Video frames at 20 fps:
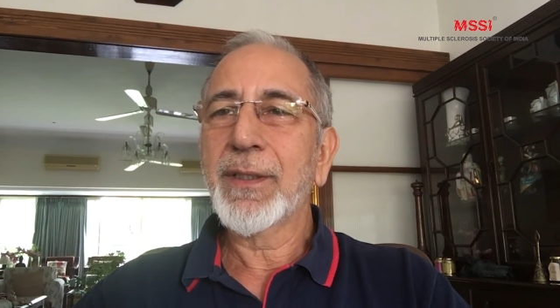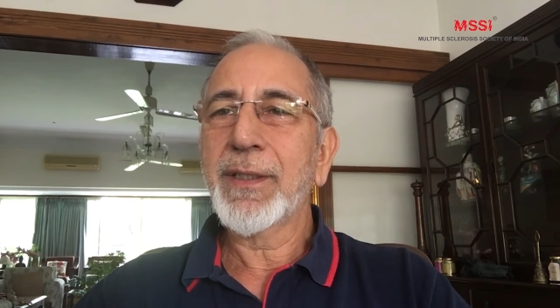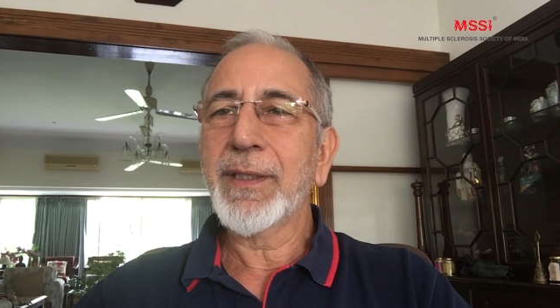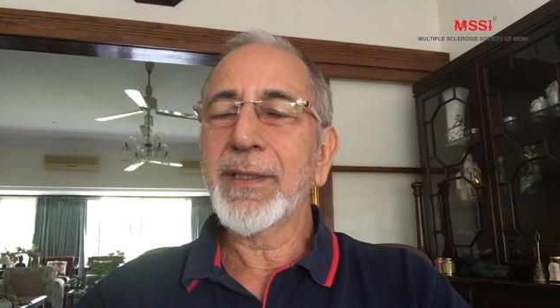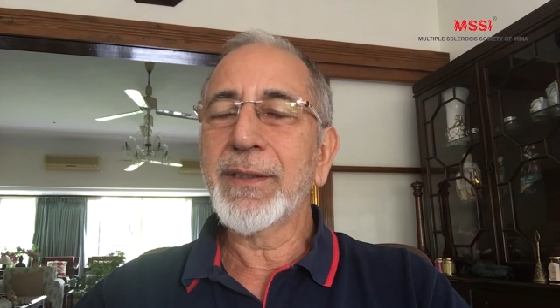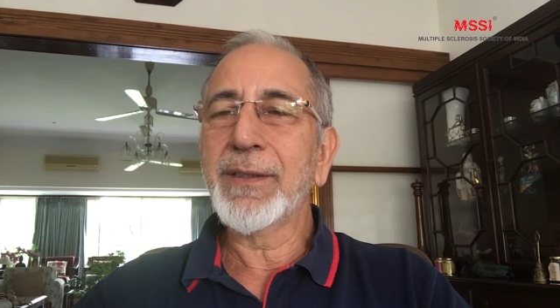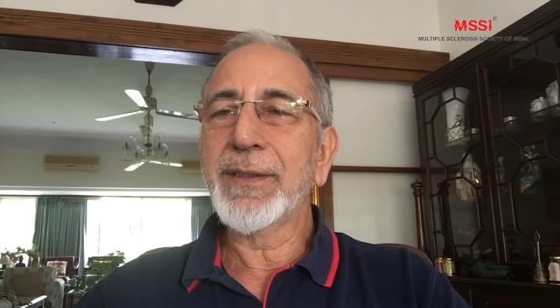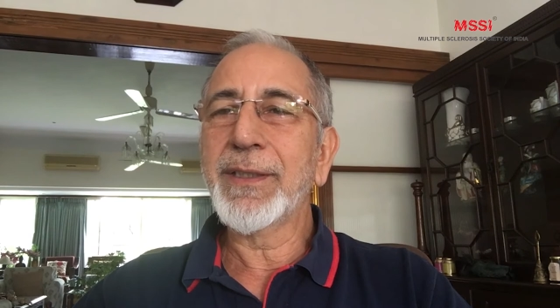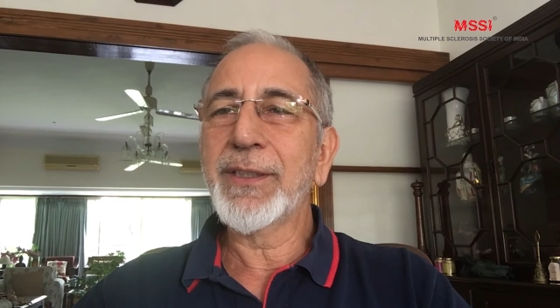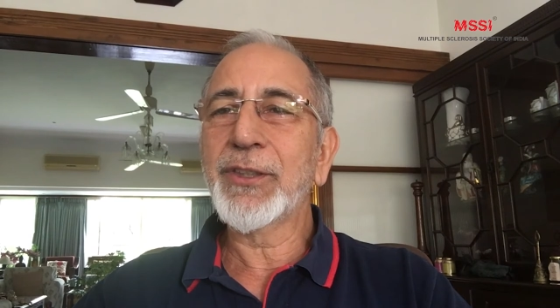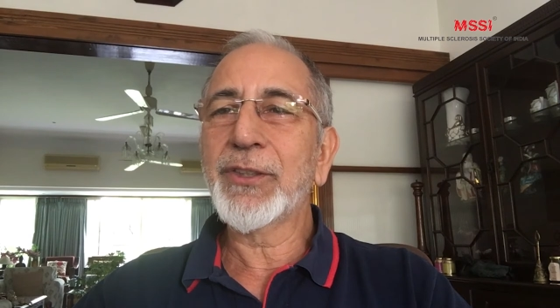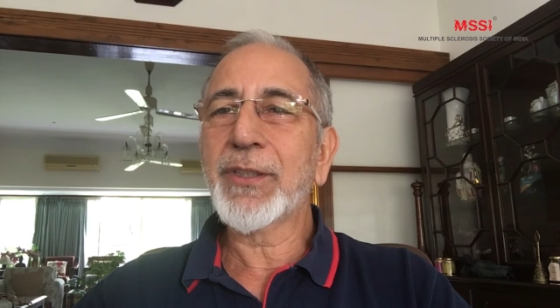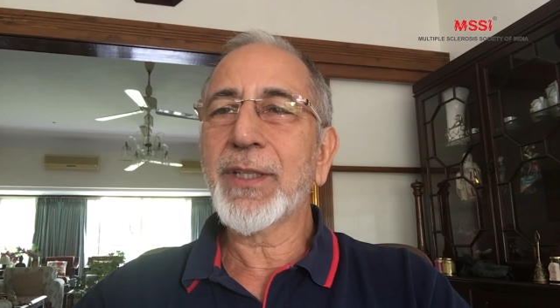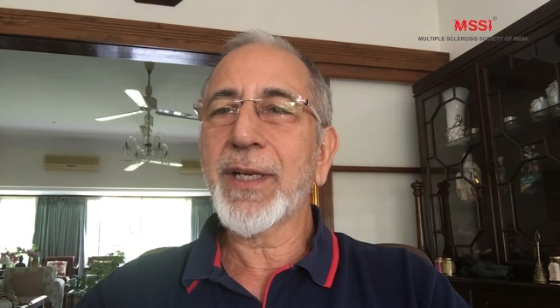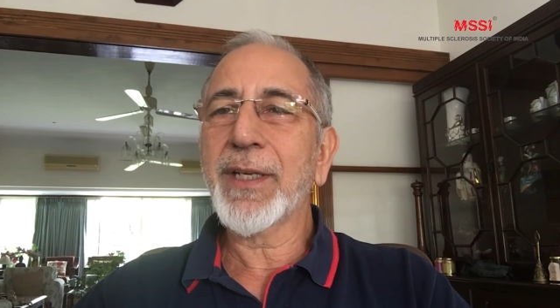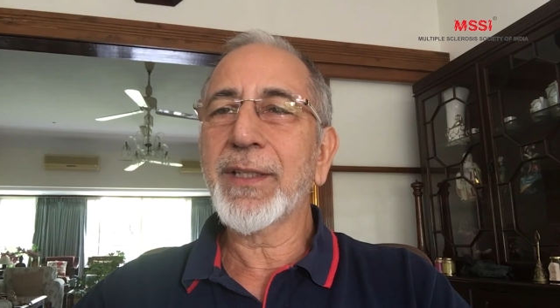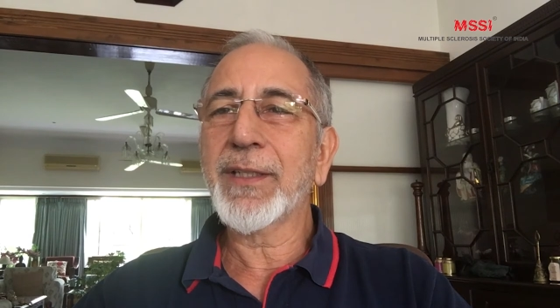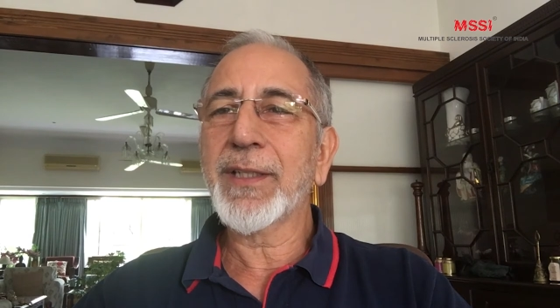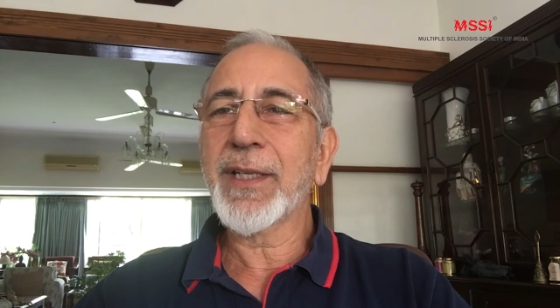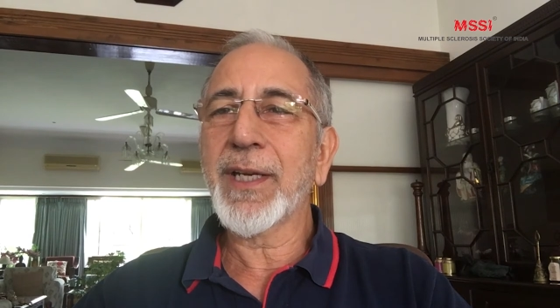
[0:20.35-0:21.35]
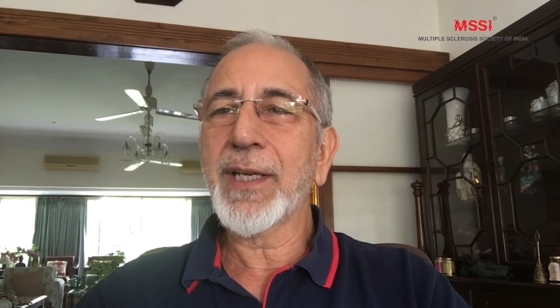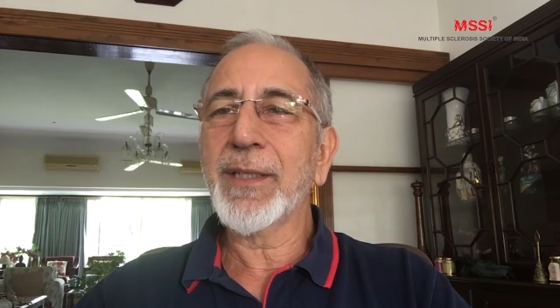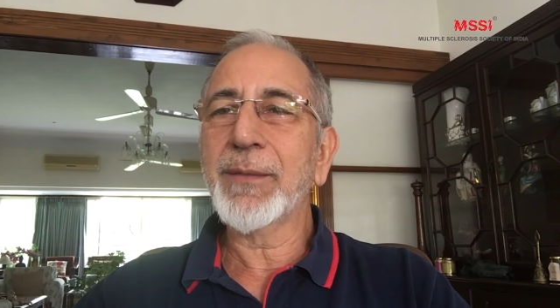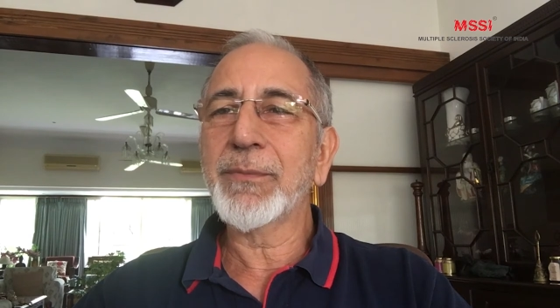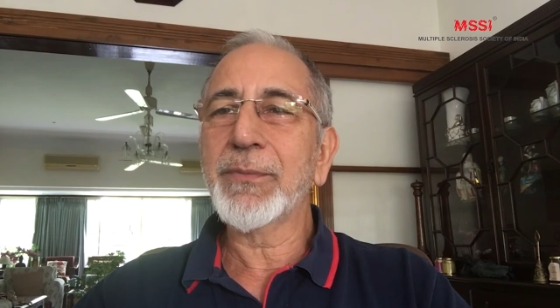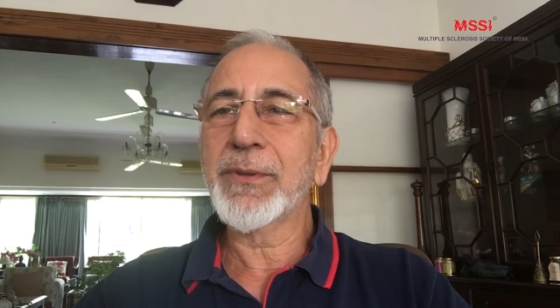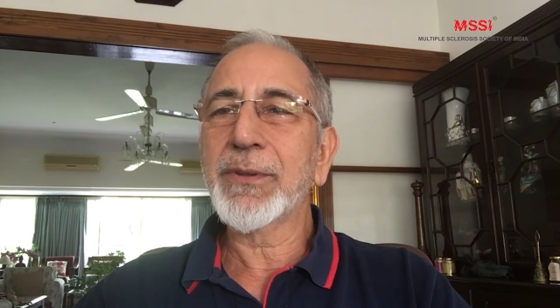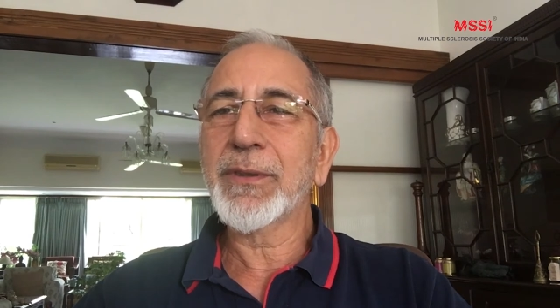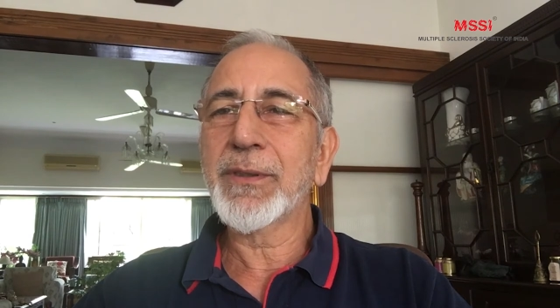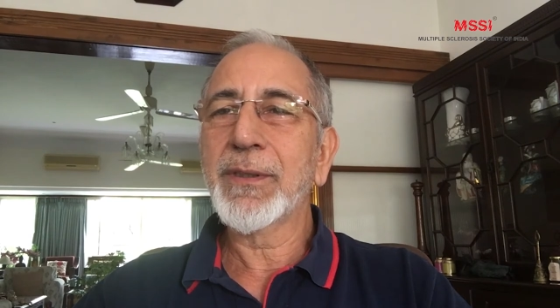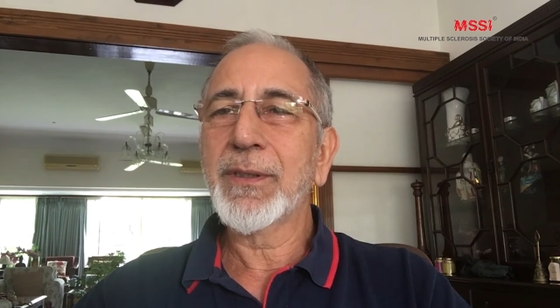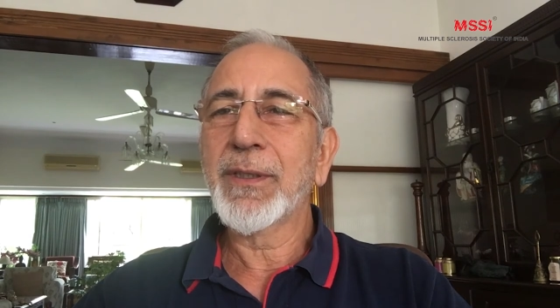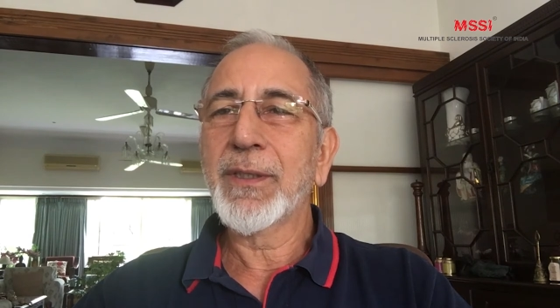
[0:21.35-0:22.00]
in these trying times